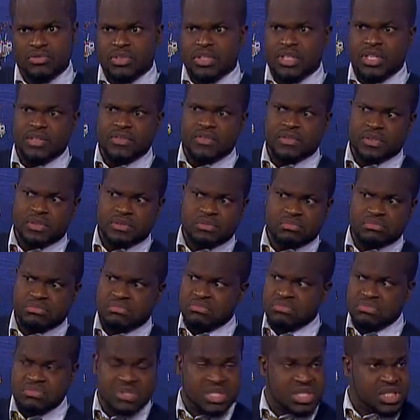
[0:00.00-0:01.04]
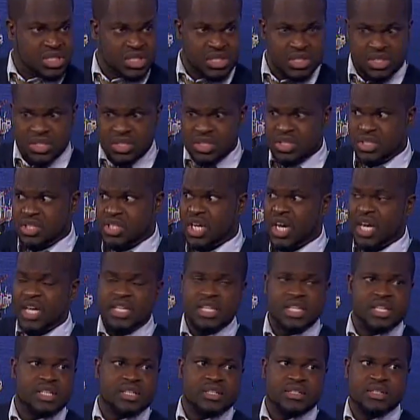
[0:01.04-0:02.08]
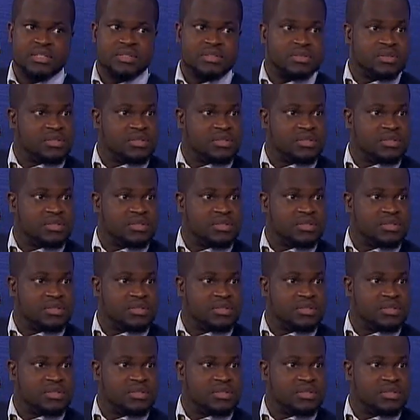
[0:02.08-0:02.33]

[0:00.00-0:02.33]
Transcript: even the Chinese,